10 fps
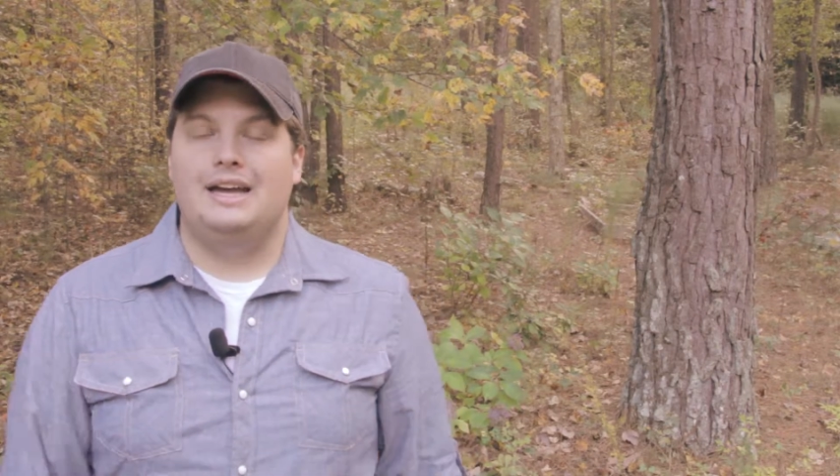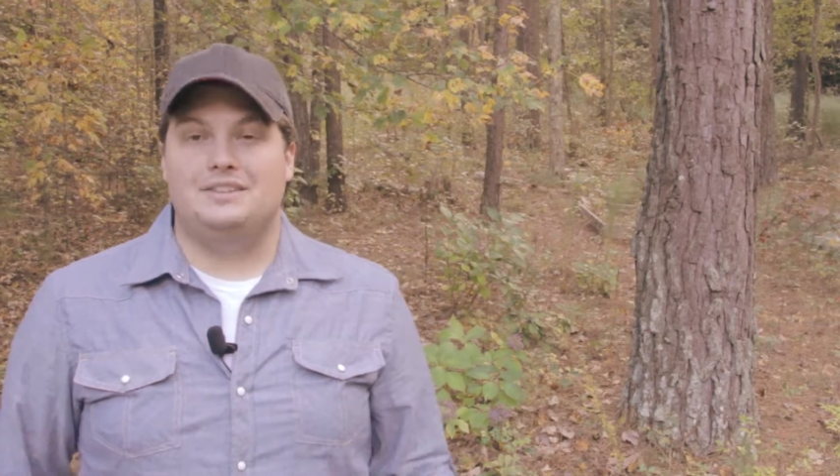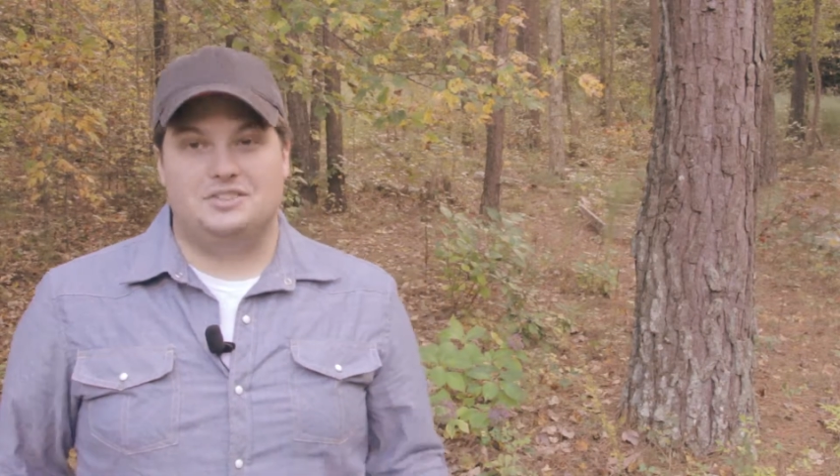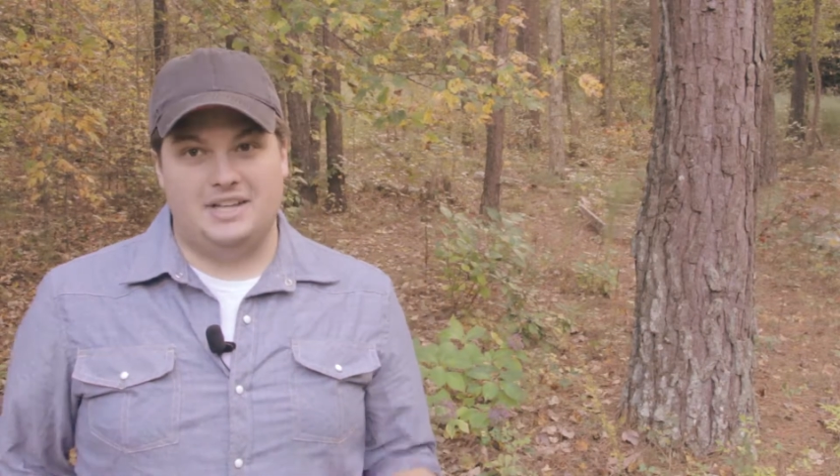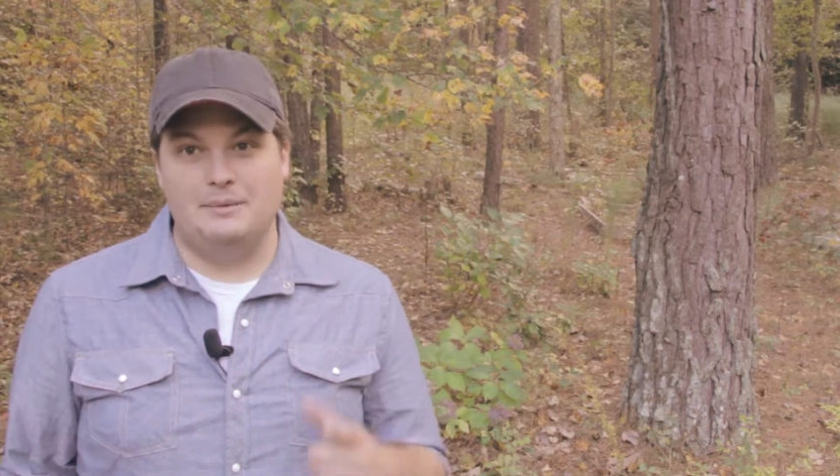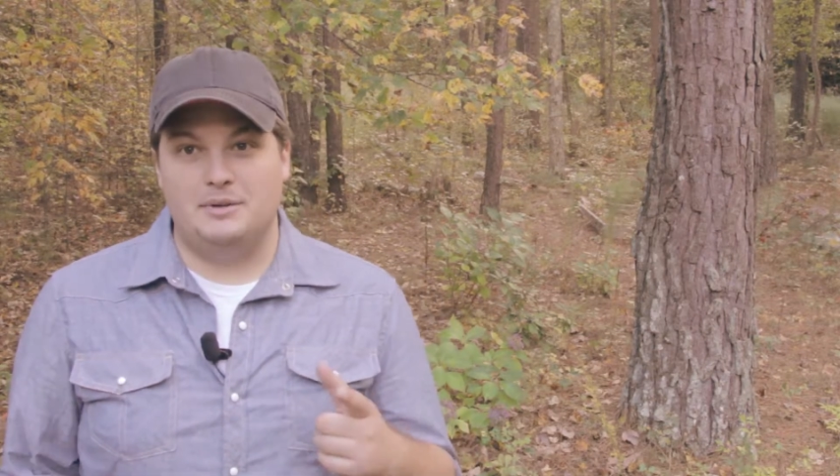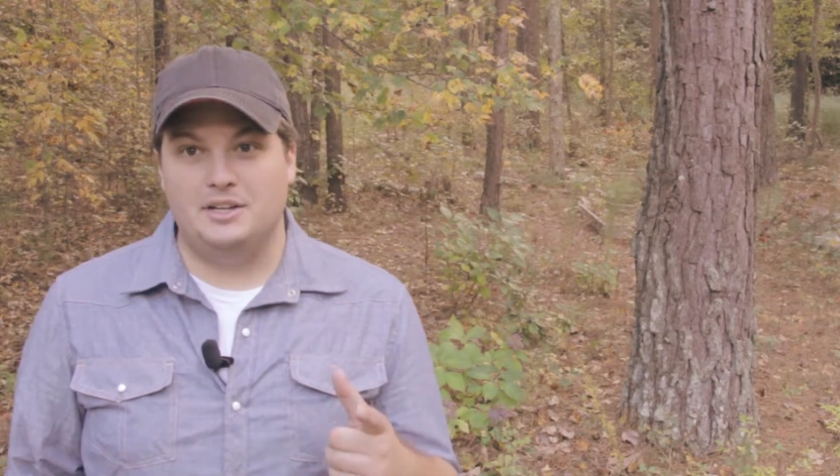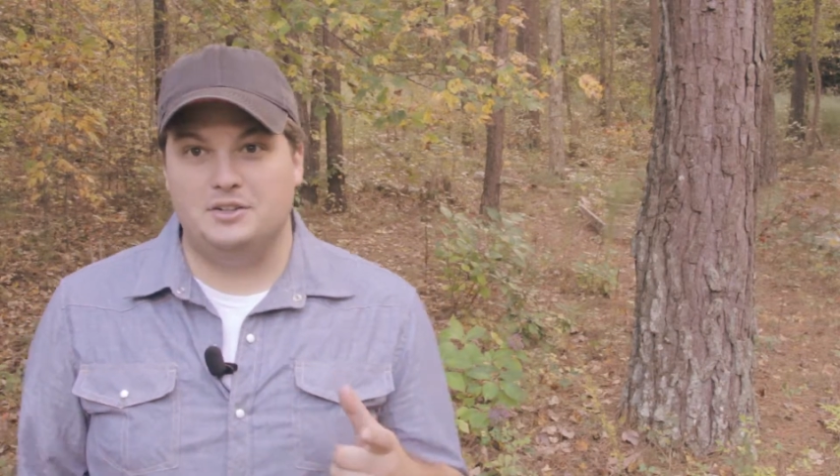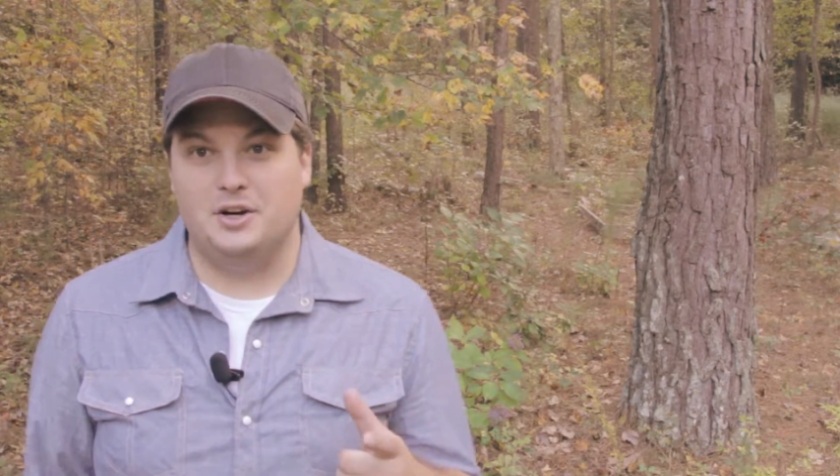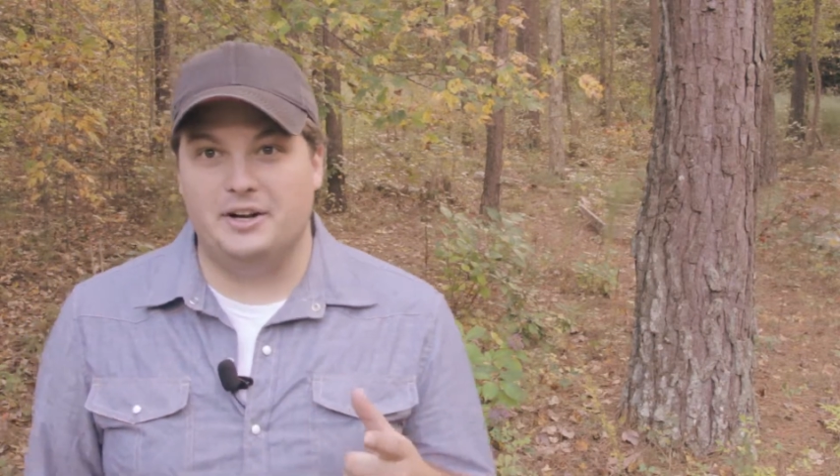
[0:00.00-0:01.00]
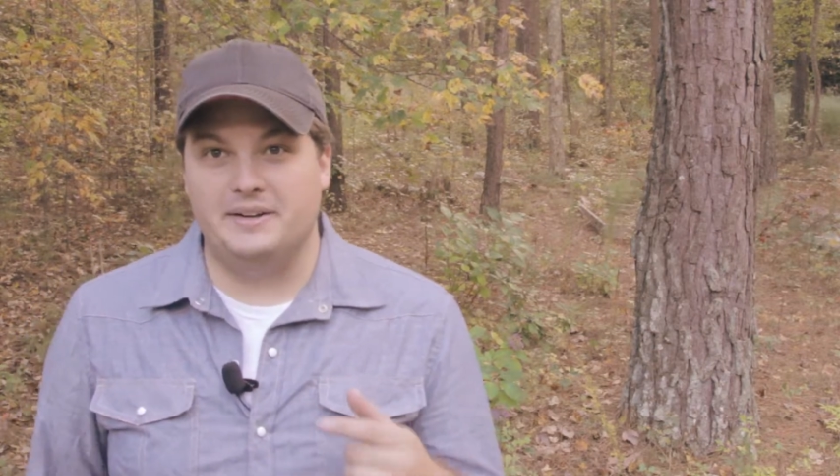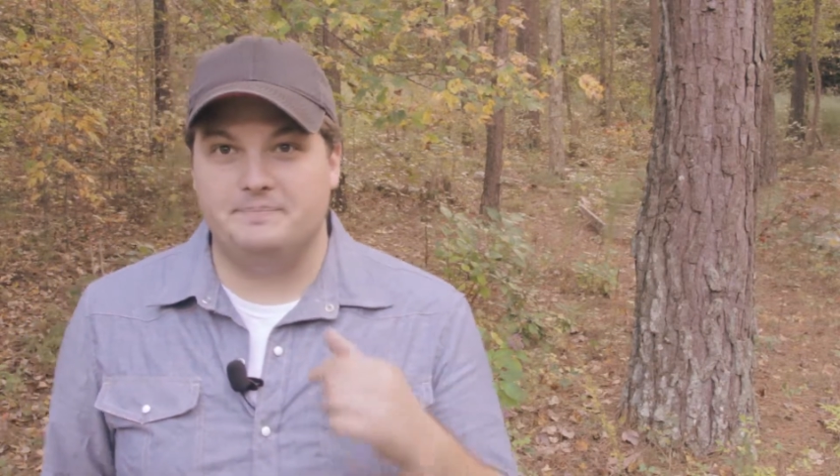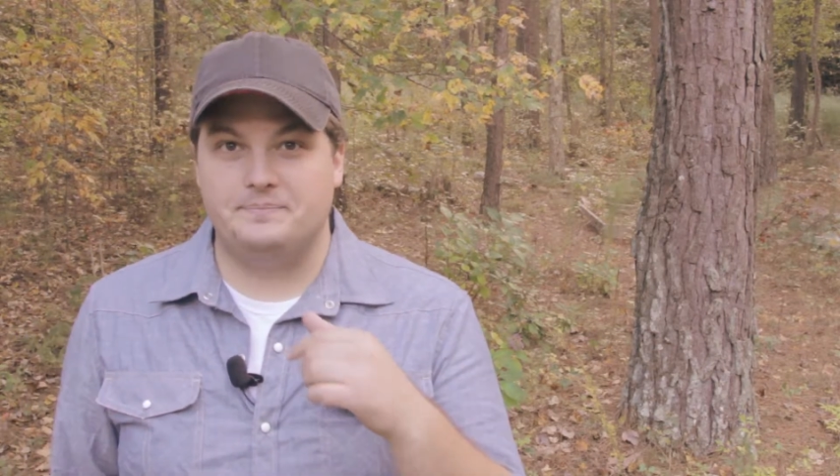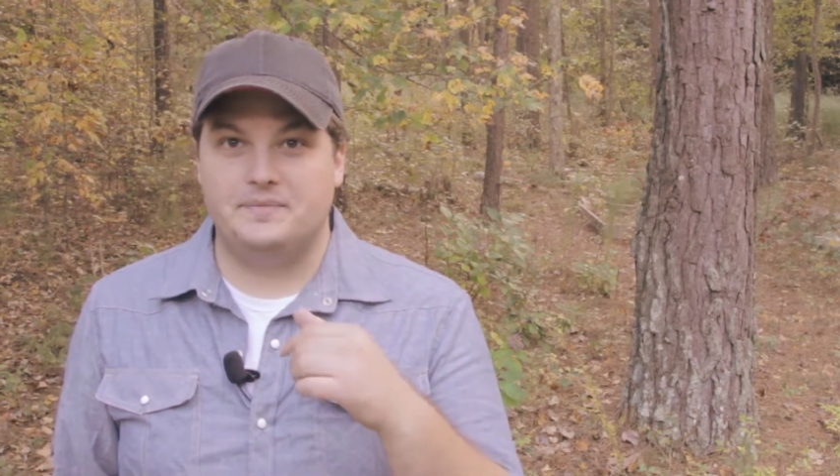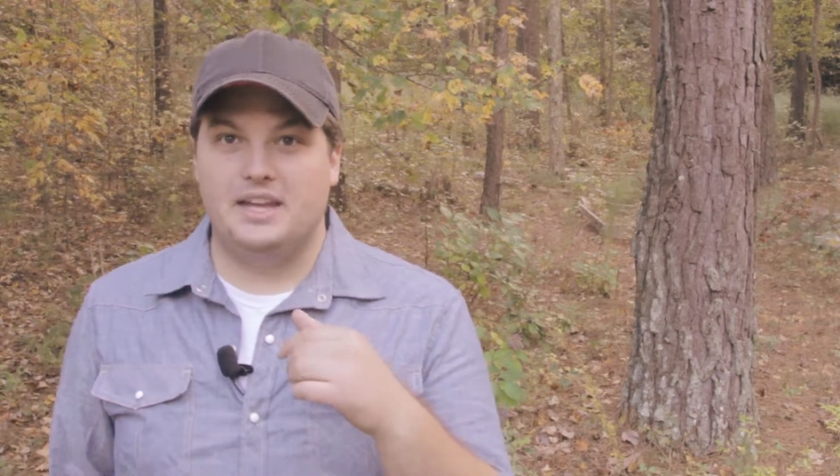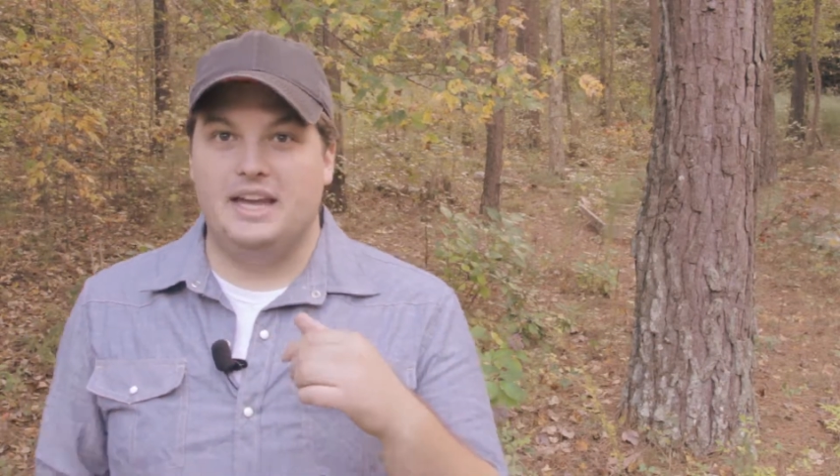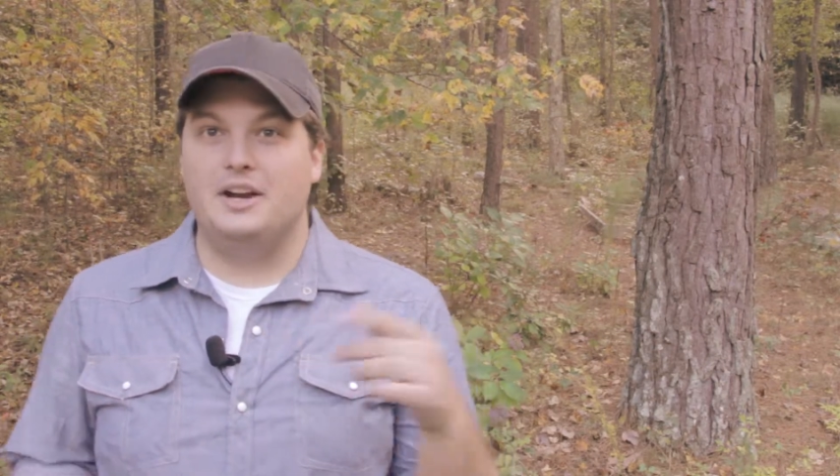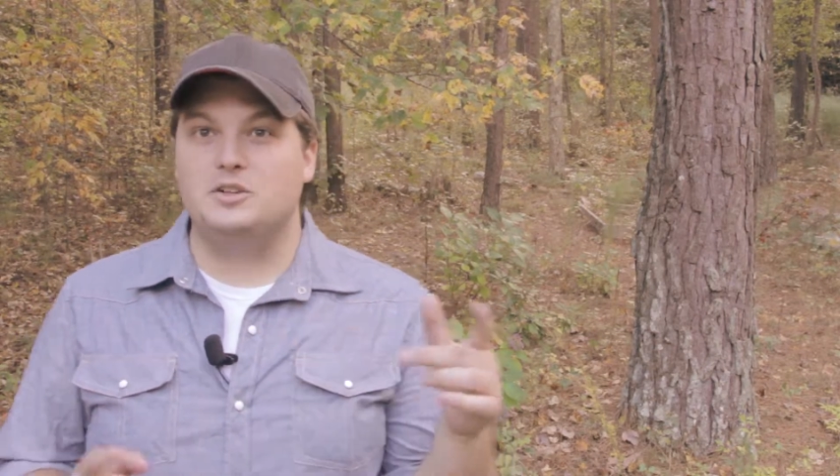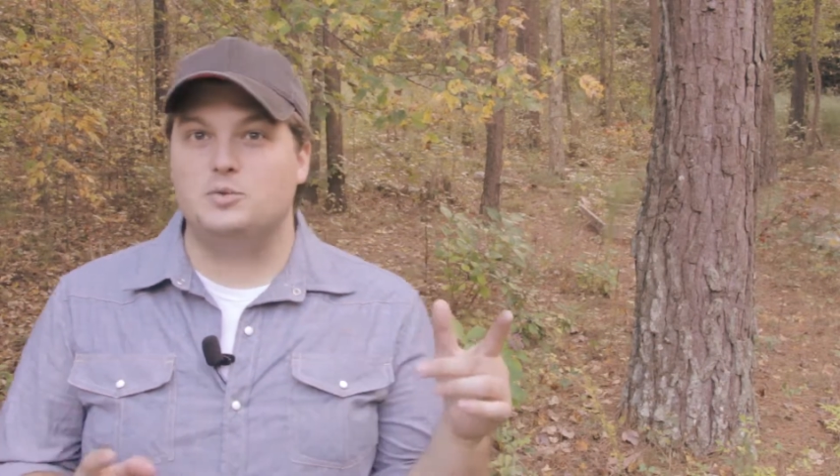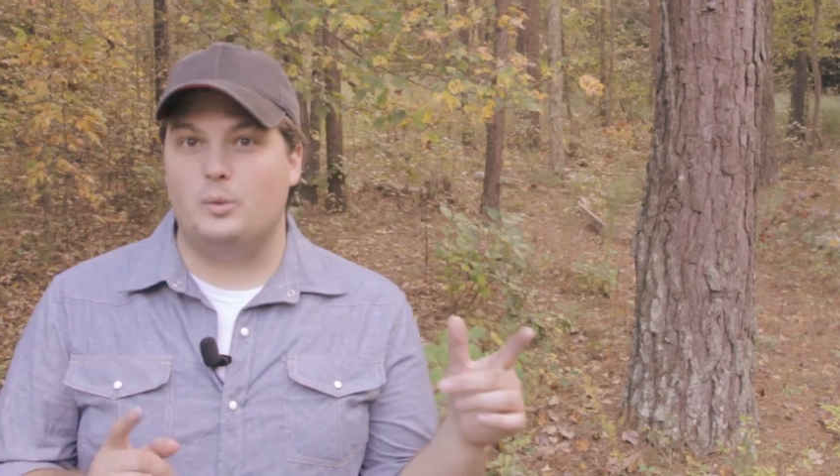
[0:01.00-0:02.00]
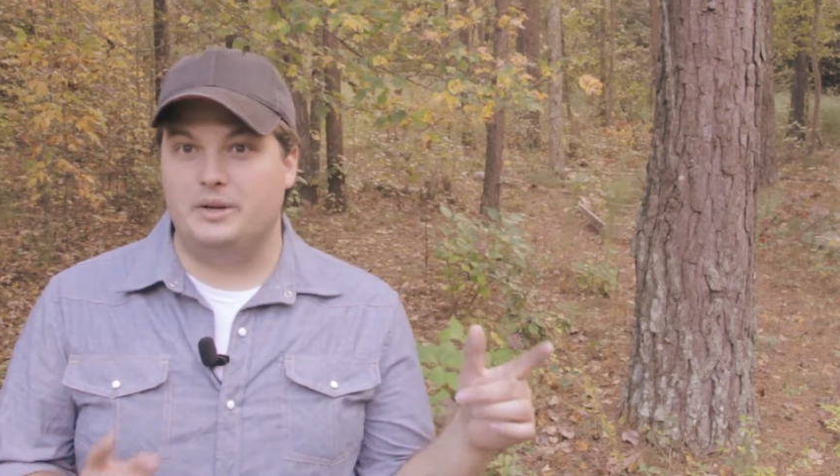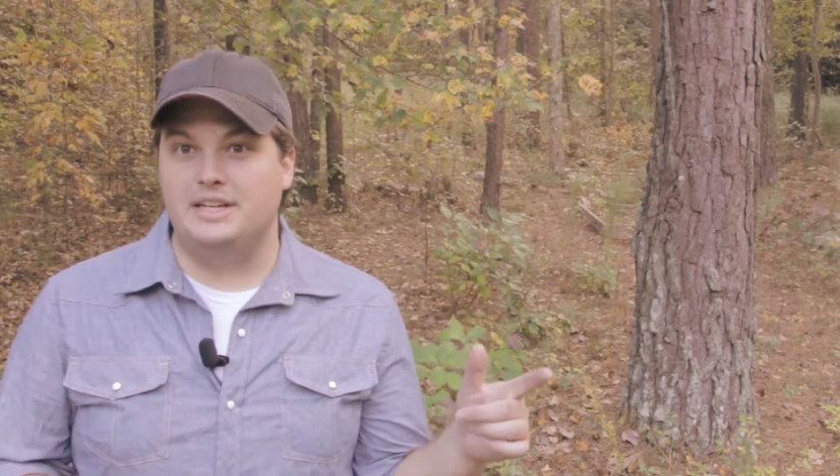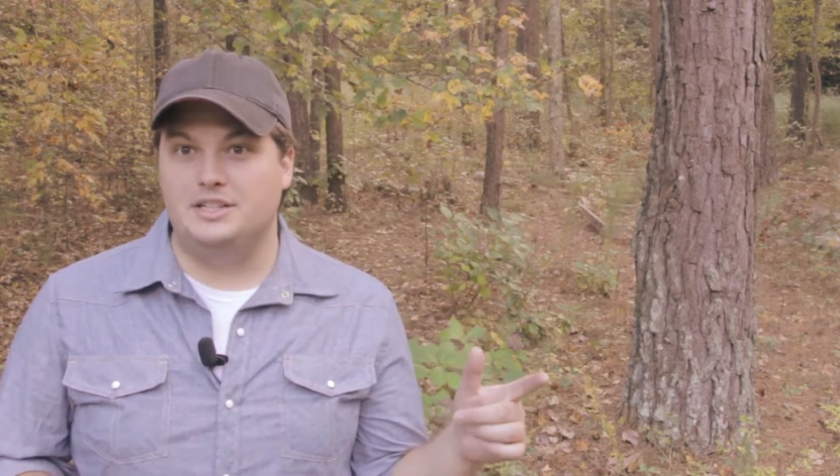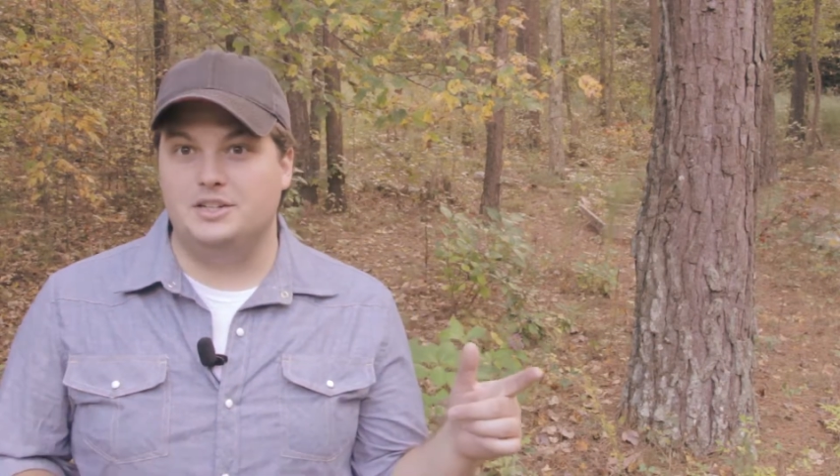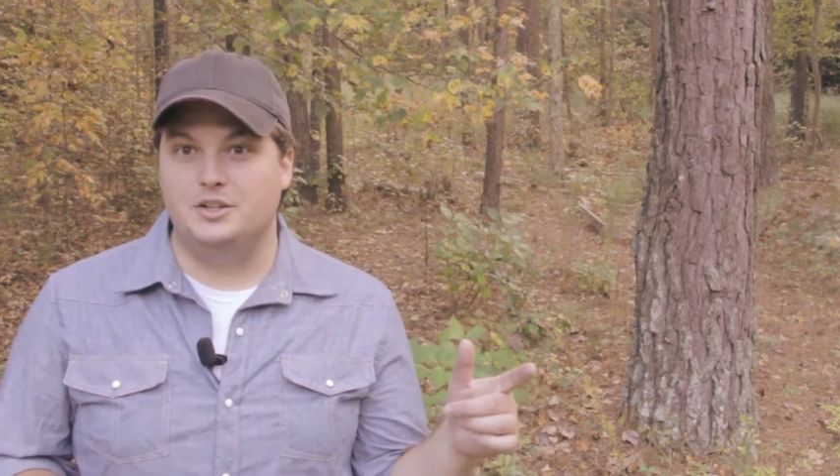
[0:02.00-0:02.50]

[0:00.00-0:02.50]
it's time to get dirty. Here's what we need to